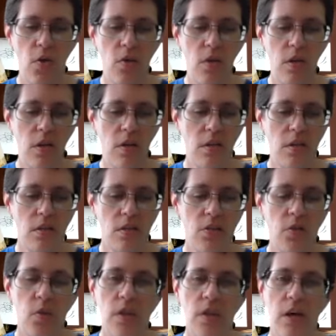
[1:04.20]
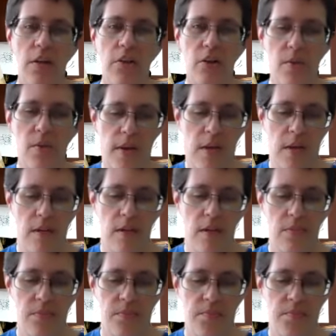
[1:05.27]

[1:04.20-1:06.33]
Ode to a Laundryman.